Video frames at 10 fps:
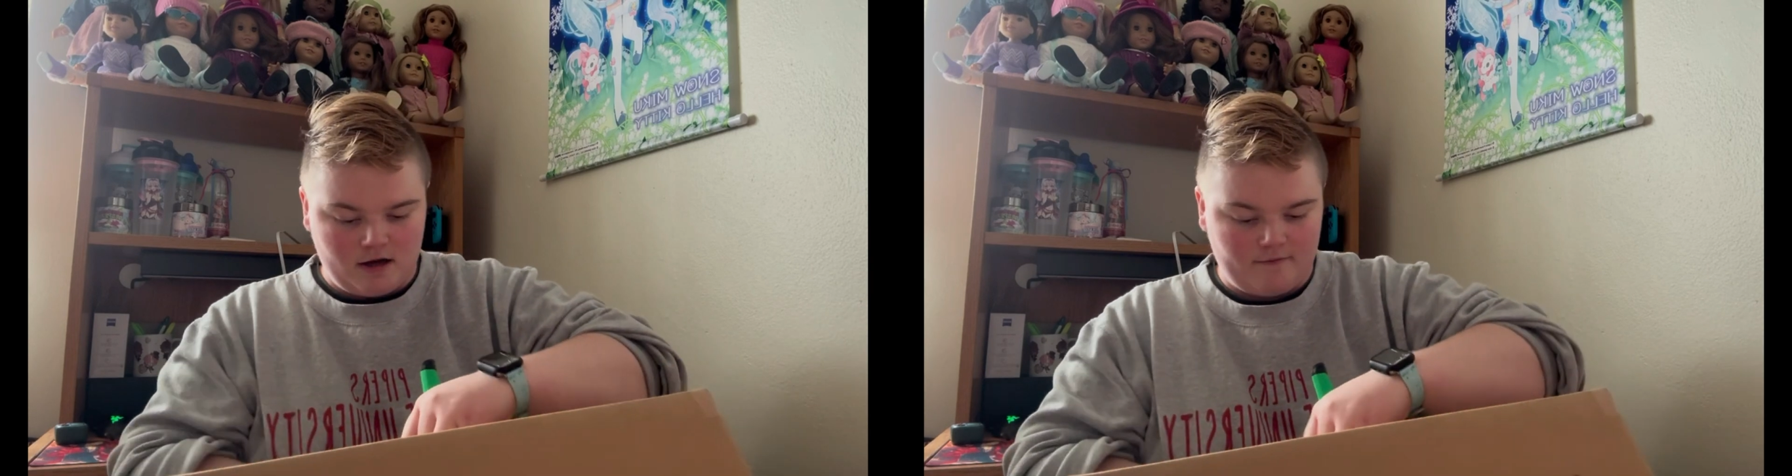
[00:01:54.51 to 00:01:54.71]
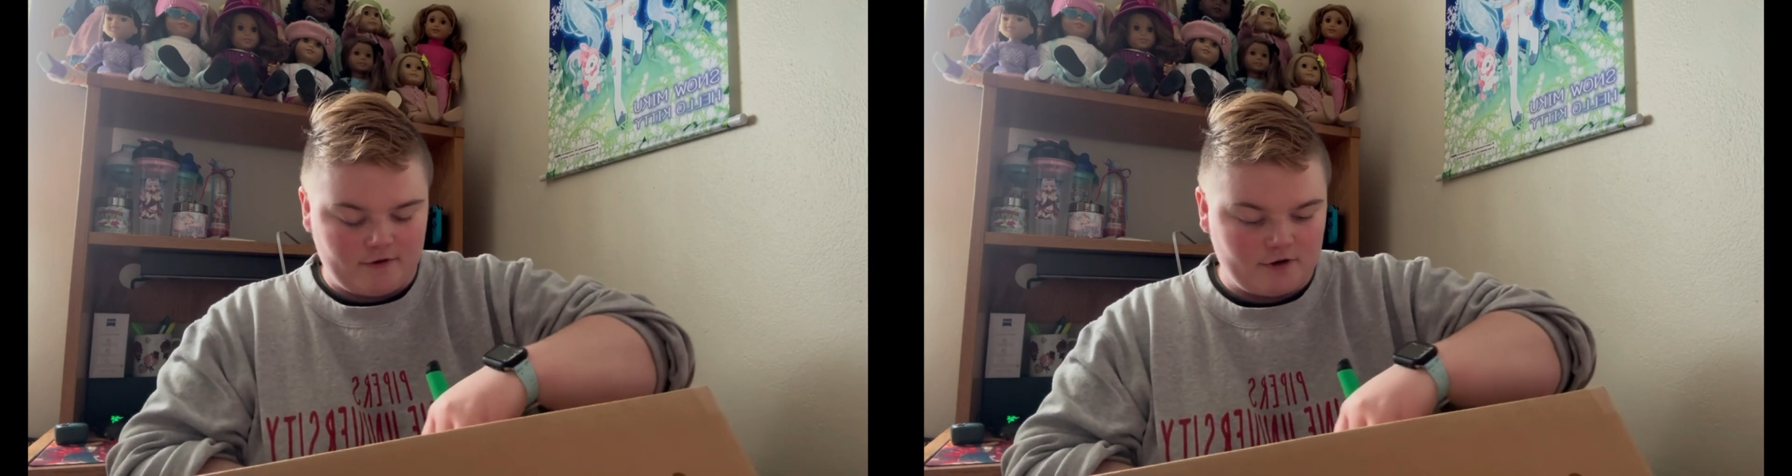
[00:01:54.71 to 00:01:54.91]

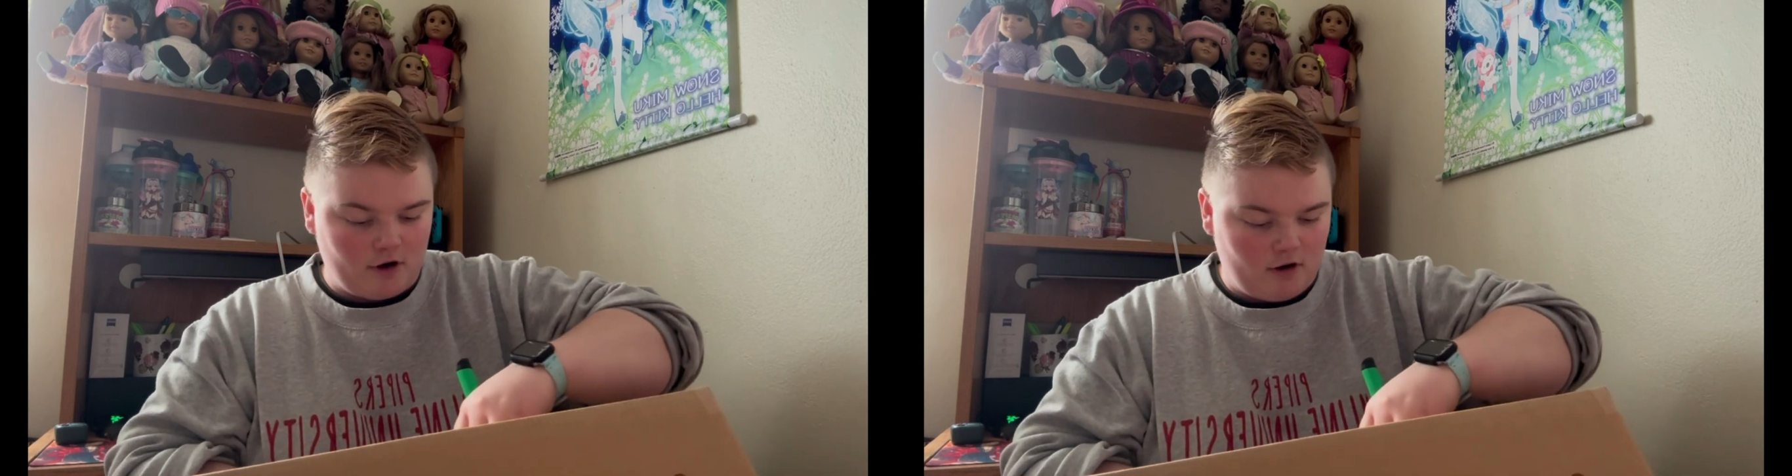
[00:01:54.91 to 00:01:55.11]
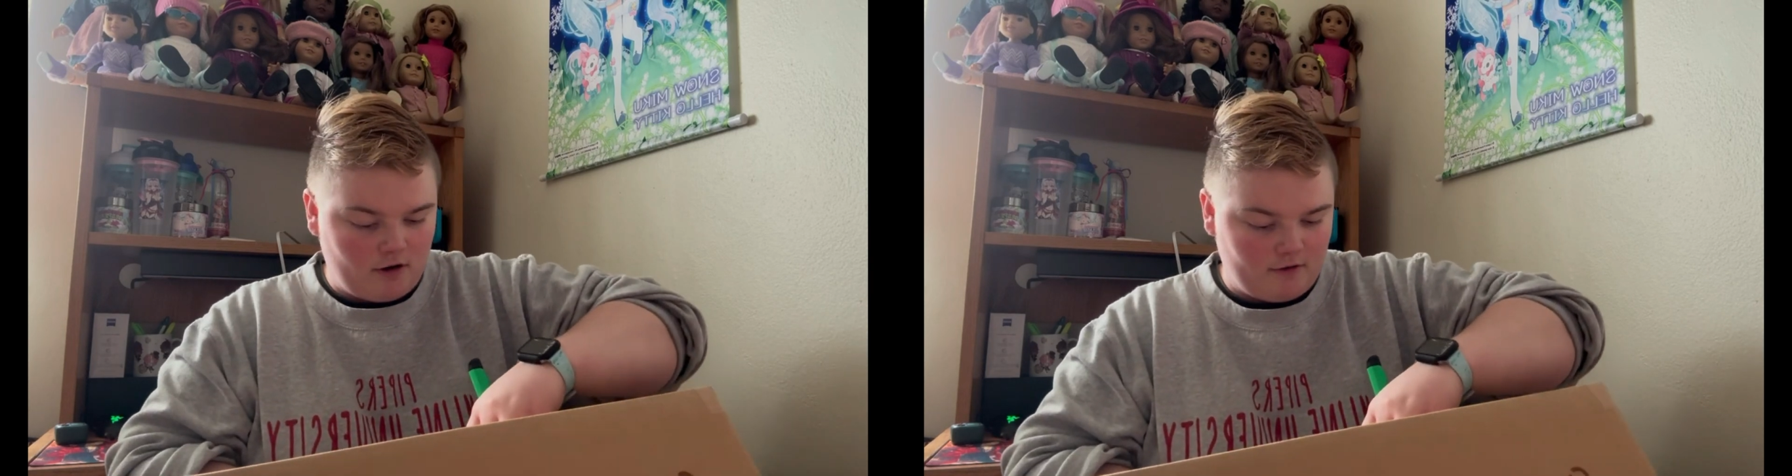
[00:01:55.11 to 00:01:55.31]
of their
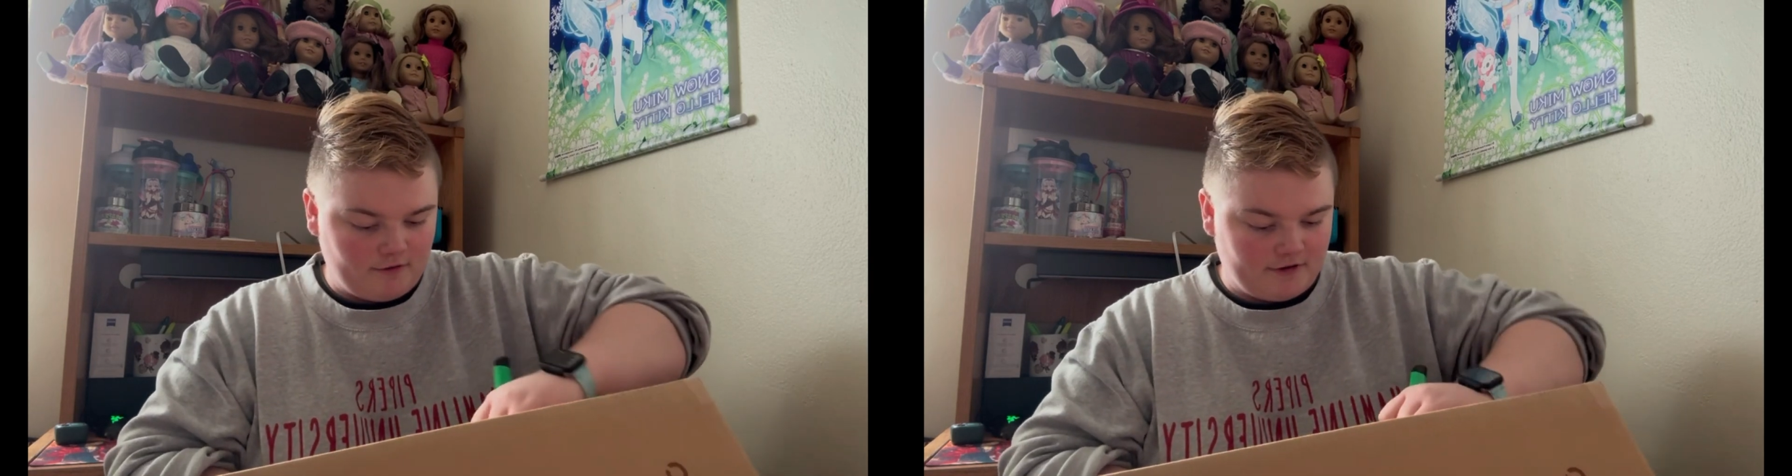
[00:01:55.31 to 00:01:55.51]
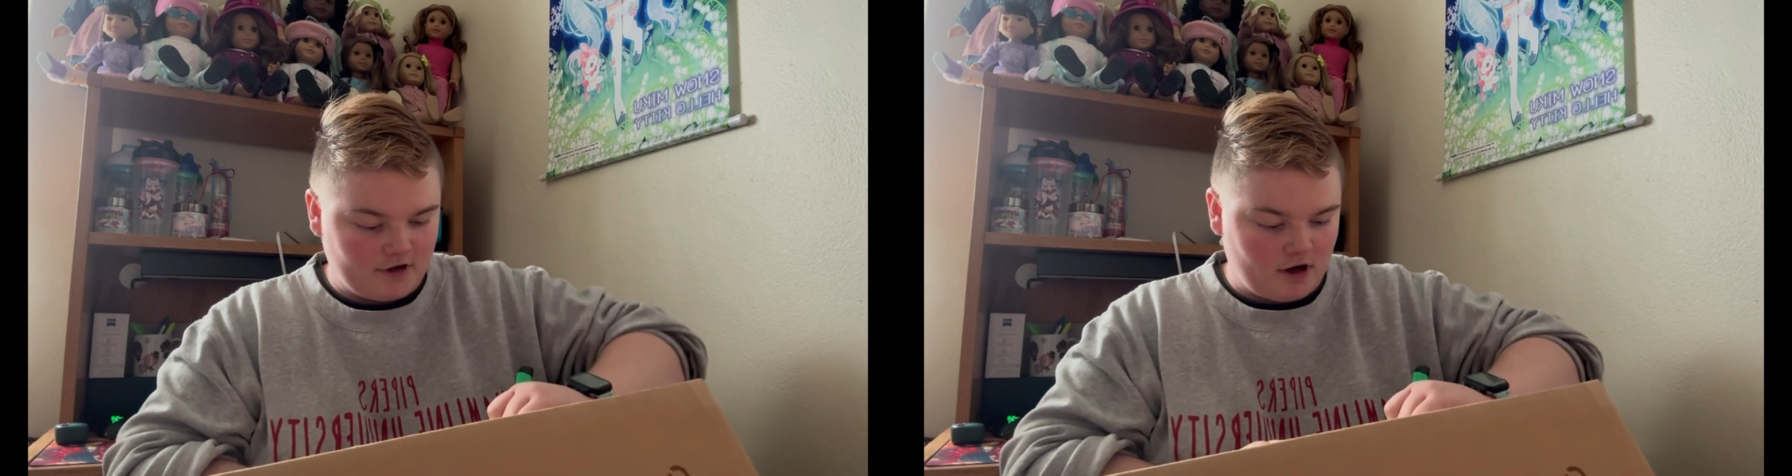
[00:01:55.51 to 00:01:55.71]

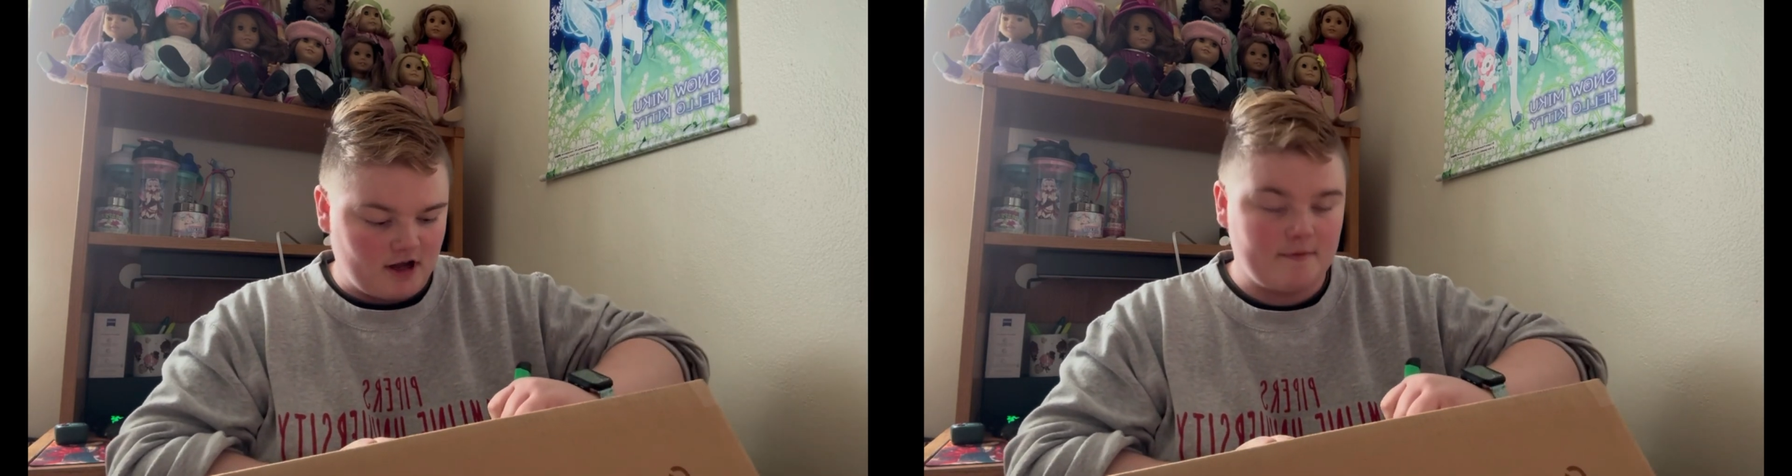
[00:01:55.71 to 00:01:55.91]
dolls and talking